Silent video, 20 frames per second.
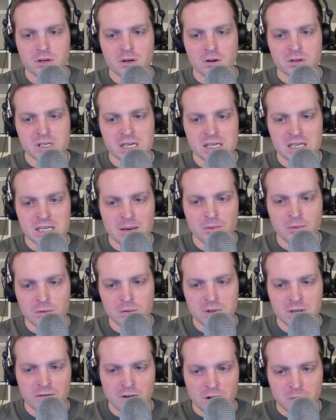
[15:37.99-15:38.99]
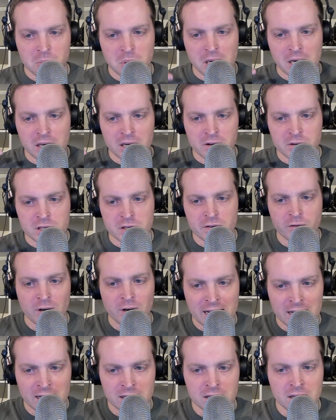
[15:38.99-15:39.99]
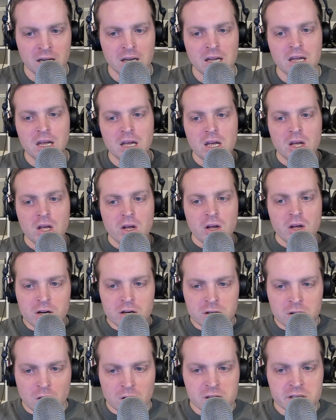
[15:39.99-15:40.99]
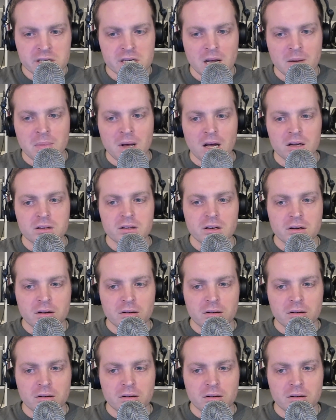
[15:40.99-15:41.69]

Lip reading: or CTMU, developed by Christopher Langan, talks about